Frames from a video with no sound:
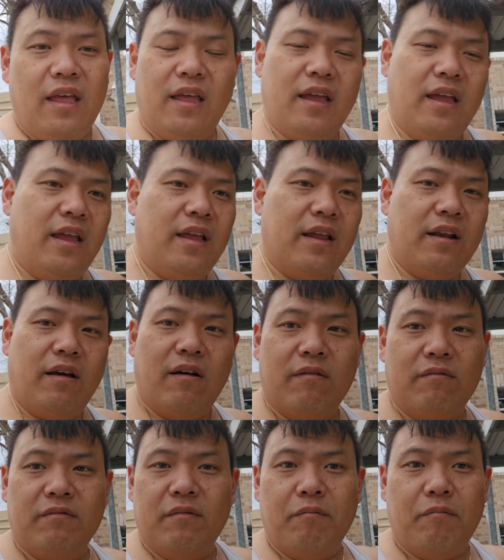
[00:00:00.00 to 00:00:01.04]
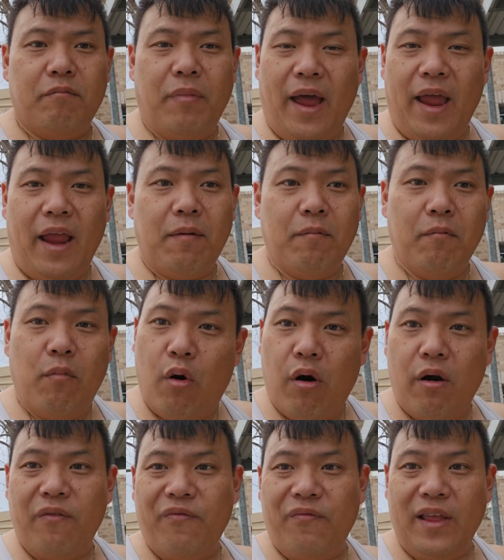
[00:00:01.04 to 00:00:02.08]
you know, buying
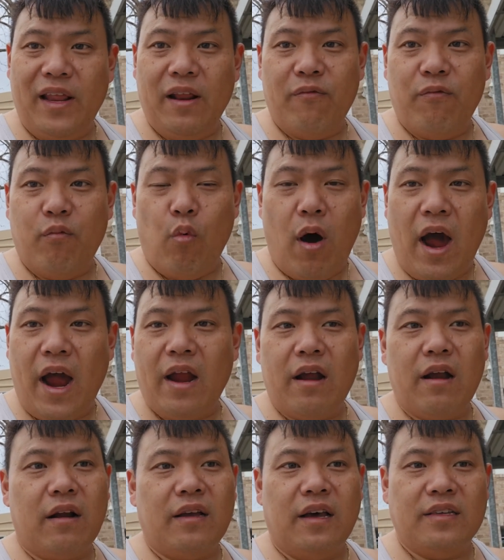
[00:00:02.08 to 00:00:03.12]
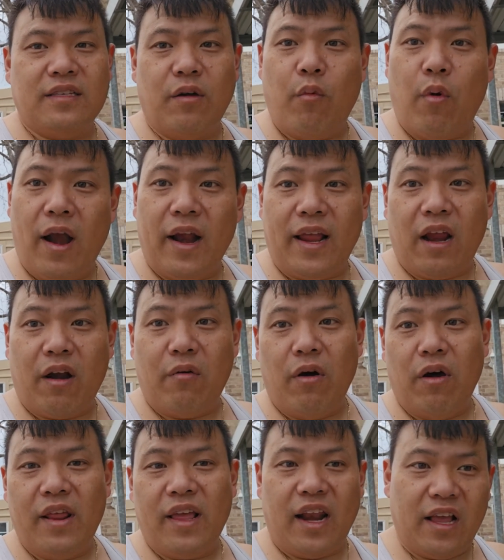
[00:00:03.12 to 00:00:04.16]
more feet of wire because the wire got
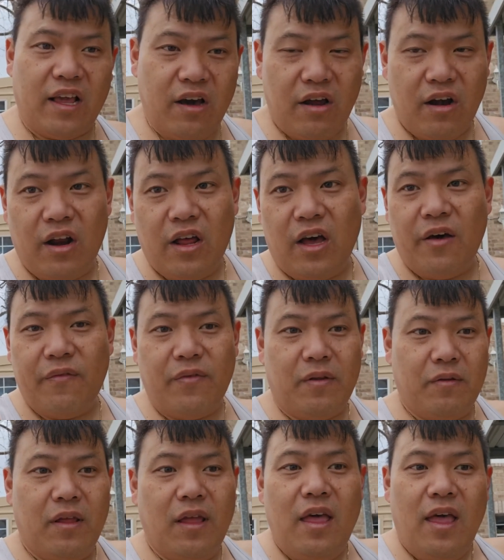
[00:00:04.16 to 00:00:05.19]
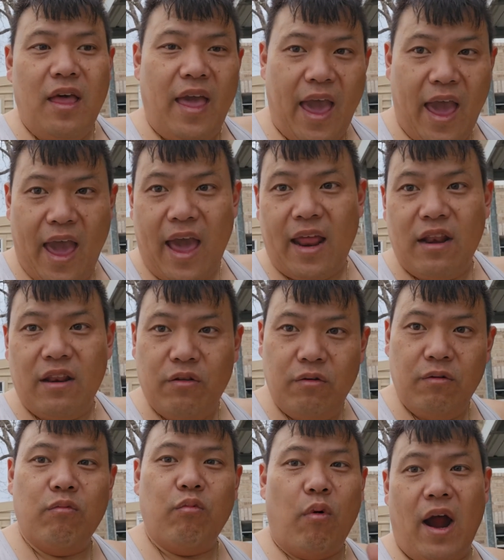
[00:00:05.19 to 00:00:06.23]
corroded, you got to cut it off and add
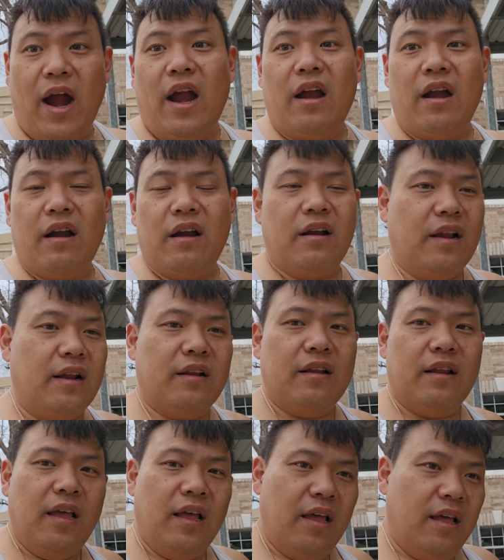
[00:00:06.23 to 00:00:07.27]
new wire, and